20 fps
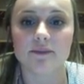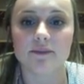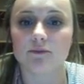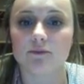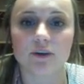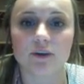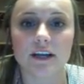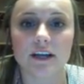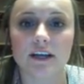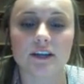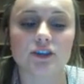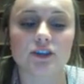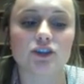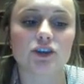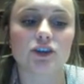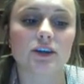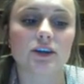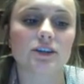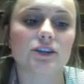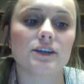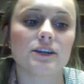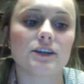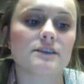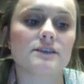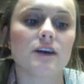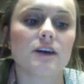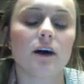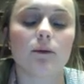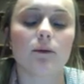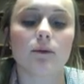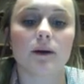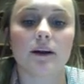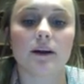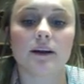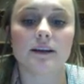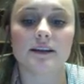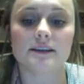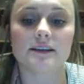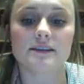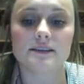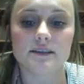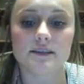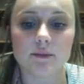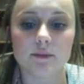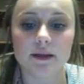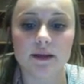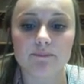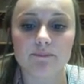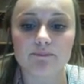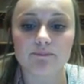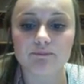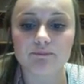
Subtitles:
Reading instruction is not where it needs to be.